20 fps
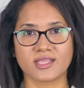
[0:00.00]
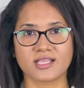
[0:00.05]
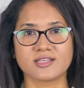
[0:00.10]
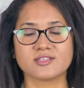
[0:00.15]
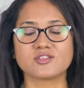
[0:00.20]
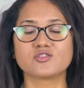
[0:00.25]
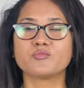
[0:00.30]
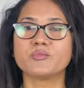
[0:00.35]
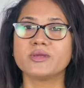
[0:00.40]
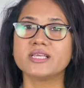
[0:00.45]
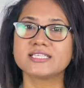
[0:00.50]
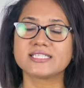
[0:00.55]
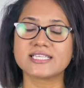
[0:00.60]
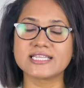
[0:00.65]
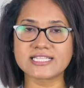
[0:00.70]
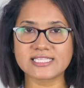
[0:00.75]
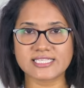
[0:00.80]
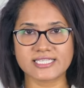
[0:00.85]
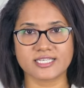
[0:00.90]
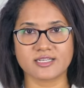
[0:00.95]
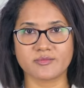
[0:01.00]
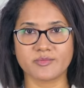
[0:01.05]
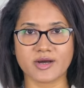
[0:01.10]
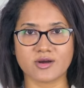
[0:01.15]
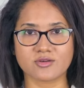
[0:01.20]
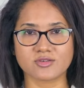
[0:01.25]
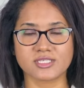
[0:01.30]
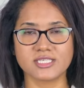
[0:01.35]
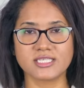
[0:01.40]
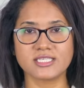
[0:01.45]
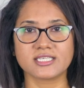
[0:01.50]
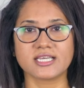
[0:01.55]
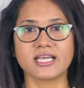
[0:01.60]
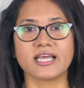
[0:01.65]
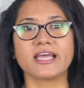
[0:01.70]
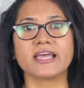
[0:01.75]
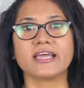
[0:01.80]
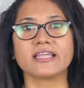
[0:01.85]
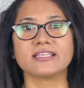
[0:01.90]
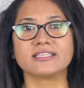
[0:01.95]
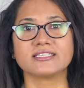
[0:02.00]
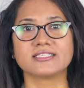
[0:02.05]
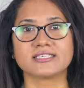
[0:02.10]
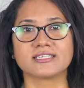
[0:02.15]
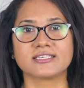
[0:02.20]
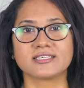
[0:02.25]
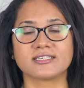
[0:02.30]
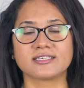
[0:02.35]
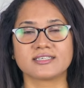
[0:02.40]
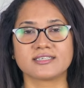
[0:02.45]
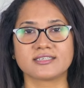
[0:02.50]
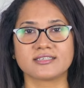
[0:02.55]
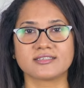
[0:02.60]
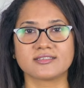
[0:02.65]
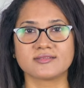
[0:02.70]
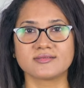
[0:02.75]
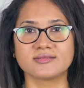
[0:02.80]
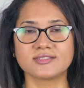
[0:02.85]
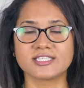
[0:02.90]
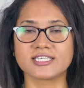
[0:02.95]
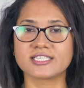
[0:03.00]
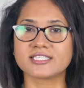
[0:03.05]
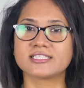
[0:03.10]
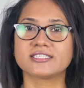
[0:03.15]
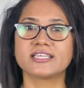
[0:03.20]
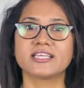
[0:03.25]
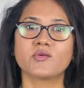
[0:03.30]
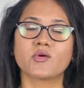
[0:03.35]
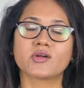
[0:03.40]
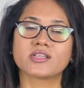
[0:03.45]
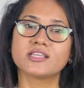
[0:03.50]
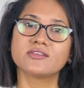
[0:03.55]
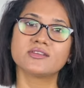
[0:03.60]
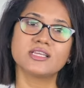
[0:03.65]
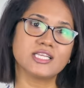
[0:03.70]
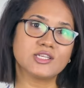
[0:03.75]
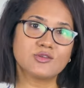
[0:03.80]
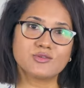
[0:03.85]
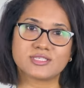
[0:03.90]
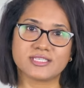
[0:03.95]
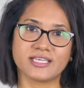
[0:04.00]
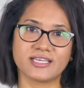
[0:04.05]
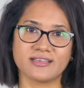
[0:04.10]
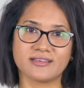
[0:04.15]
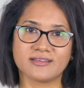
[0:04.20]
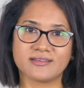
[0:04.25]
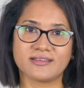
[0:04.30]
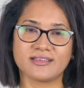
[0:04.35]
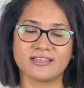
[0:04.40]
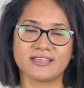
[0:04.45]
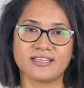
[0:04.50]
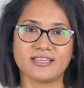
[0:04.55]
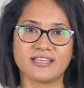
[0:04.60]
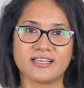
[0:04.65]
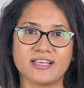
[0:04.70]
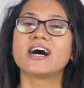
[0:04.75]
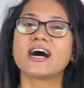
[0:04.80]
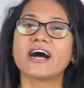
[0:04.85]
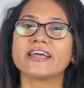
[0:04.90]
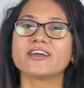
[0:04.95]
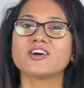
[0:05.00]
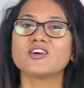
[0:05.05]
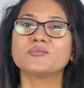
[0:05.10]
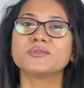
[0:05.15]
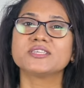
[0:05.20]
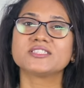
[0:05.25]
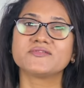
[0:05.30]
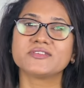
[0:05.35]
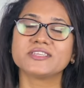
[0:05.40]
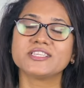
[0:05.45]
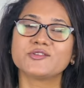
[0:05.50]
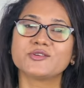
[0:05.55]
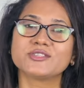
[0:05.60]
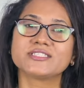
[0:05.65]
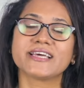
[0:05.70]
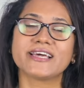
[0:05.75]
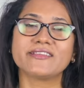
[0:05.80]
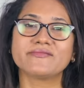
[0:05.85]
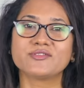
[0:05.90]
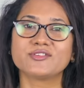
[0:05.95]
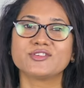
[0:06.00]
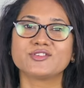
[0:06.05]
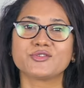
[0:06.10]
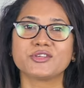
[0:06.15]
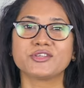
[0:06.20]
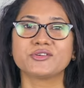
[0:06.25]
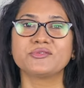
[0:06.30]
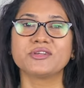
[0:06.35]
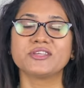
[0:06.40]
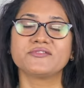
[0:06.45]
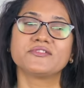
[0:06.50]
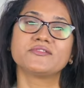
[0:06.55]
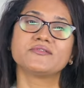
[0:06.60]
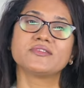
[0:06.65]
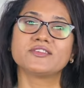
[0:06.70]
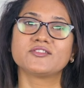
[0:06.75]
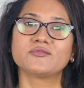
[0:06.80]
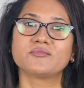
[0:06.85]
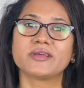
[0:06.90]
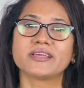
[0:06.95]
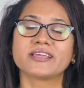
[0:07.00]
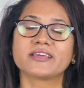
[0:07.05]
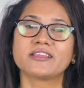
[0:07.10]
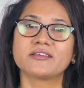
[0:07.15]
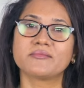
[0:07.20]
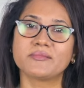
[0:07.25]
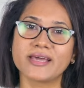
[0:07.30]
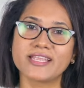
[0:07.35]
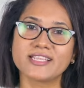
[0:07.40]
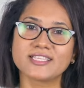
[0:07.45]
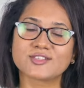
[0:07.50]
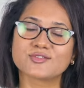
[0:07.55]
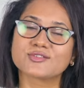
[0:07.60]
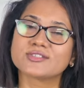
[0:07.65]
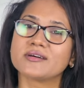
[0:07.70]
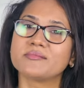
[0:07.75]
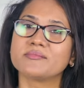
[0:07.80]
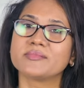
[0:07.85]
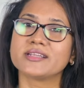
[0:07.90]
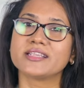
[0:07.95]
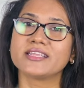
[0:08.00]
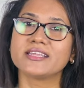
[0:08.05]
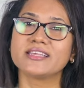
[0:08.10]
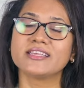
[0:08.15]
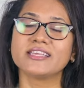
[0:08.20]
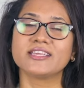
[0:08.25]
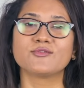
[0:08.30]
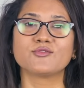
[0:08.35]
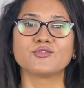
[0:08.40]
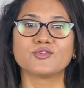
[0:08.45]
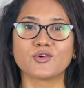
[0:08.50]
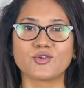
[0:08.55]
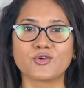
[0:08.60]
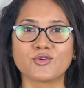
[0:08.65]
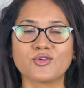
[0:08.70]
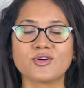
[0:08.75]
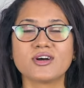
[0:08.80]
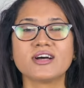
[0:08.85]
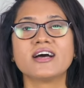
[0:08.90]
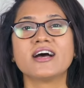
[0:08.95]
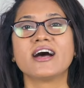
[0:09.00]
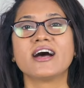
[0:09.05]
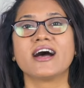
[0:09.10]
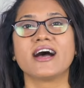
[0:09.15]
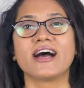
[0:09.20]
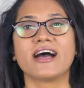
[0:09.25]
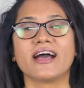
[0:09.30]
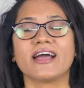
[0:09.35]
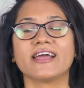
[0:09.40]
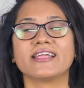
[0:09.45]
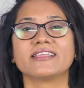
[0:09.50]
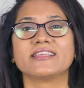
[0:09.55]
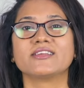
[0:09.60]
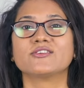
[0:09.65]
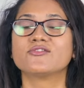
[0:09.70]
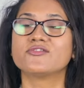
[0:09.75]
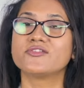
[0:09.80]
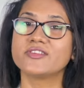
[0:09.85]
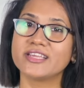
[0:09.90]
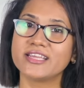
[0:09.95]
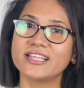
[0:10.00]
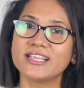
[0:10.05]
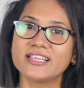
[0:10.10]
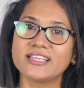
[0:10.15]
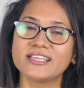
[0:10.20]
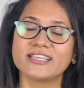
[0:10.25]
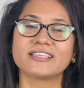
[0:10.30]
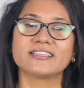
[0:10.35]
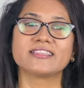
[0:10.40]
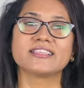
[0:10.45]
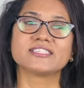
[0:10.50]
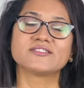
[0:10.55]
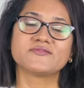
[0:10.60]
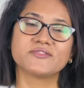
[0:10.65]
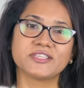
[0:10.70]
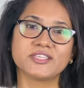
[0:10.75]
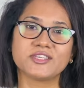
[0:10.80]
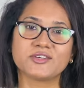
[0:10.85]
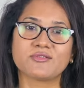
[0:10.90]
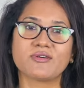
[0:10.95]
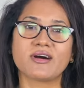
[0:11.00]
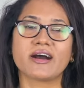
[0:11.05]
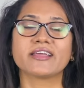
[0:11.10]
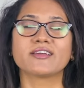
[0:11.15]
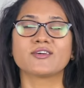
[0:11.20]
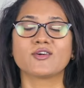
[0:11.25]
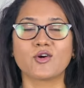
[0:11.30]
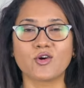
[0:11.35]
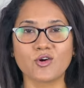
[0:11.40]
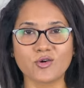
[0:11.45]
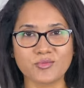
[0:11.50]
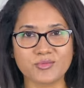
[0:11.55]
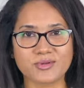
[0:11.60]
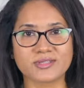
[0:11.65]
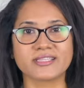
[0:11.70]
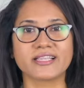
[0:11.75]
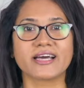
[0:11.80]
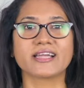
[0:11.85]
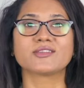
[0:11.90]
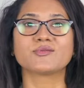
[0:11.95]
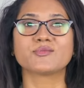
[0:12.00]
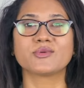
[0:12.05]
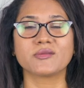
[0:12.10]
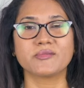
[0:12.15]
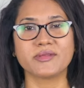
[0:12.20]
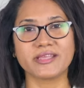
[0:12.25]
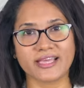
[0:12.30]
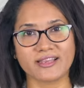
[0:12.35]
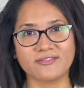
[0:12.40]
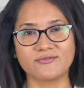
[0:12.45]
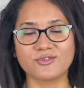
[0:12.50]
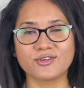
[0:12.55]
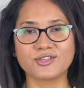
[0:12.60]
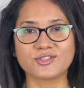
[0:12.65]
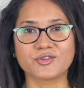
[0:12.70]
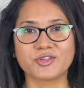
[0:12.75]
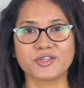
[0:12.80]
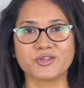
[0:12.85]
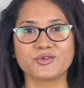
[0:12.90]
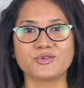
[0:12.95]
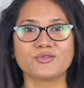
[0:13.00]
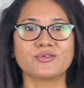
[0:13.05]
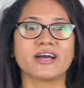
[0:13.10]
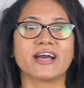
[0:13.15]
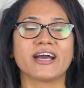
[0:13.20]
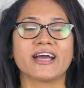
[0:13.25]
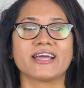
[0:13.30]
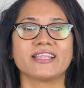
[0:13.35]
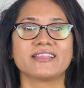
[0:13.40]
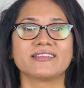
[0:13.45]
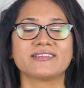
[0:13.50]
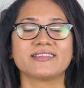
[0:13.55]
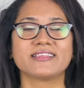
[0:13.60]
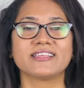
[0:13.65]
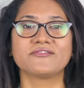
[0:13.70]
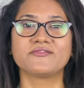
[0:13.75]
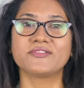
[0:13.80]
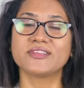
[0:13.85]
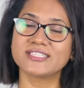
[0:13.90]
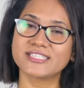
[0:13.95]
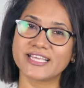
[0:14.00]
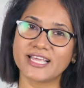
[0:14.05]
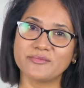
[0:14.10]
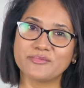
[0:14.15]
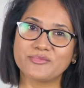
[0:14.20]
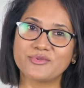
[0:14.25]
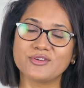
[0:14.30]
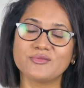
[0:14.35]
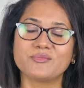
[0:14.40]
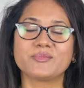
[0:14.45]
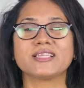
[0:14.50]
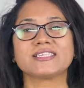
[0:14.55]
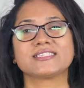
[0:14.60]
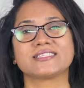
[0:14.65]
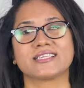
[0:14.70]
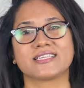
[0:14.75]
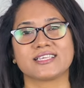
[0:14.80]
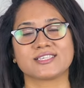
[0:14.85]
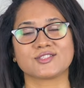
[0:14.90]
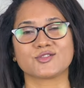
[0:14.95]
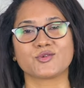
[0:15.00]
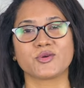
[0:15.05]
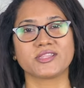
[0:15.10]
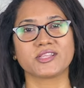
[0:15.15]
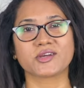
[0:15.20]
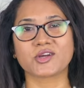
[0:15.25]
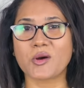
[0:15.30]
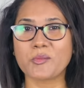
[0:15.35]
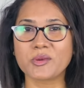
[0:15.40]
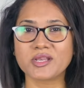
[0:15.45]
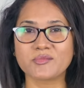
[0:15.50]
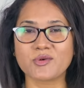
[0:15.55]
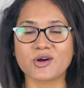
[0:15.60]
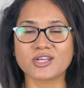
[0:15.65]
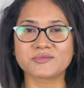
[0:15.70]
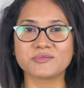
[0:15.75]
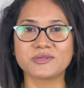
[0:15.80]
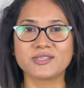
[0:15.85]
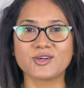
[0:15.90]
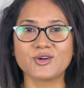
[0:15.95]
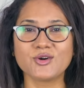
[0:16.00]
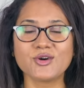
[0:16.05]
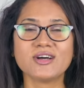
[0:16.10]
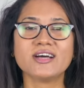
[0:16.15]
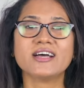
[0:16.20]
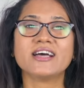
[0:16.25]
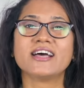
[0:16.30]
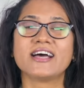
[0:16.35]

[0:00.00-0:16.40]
So be sincere about it and just say what you need to say. I hope this video is helpful to you. If you need to make an amends to somebody, you know and you feel this video, I hope that will be helpful to you, and if it's helpful, please let us know in the comment box below.